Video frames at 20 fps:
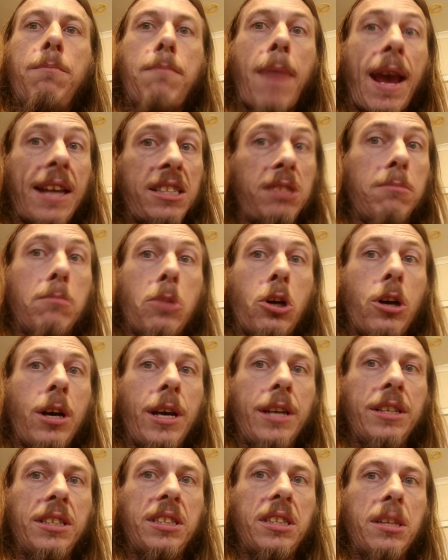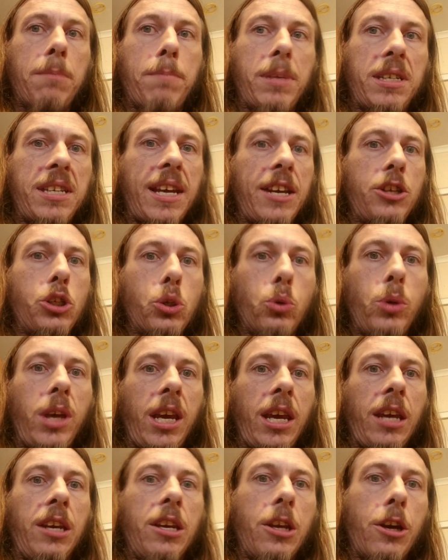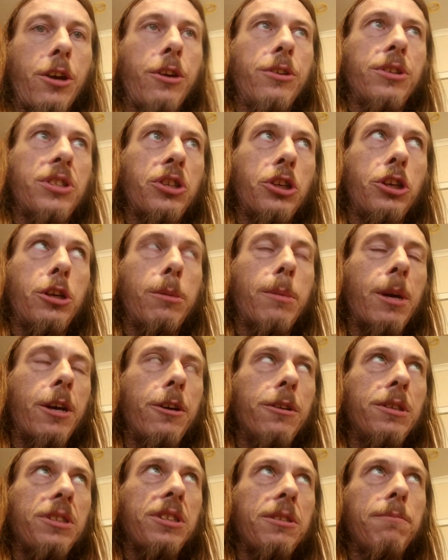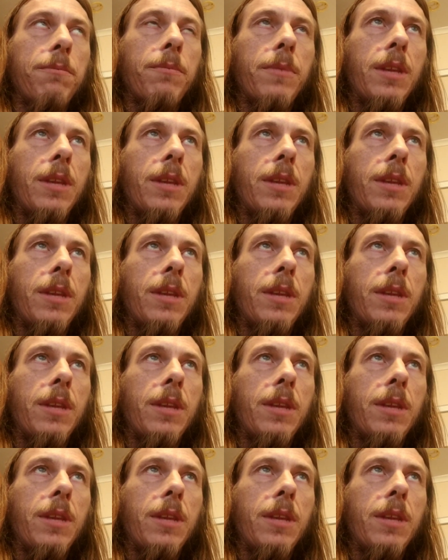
maximise the potential in those turbos.